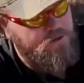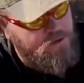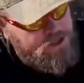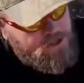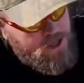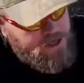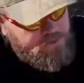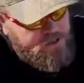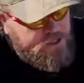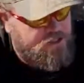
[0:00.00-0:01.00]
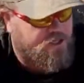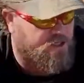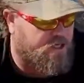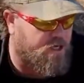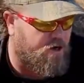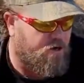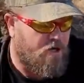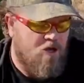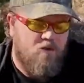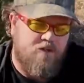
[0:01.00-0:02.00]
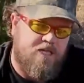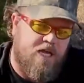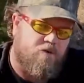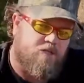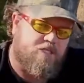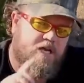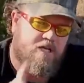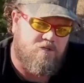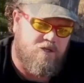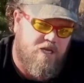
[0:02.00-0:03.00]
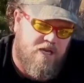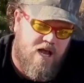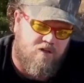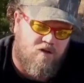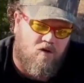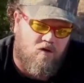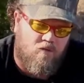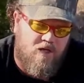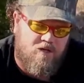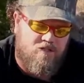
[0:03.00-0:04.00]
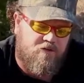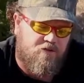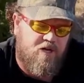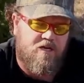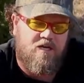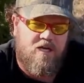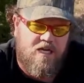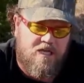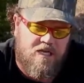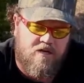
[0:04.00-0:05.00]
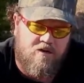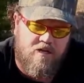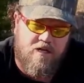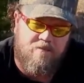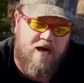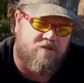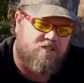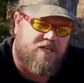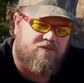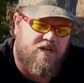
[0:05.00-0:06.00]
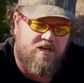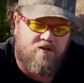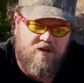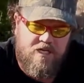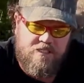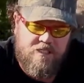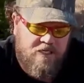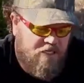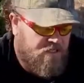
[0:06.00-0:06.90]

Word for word: Once you lock it in place, you're good to go. One thing I will tell you is when you get out in the cold weather, so if you're hunting anything under like about 70 degrees,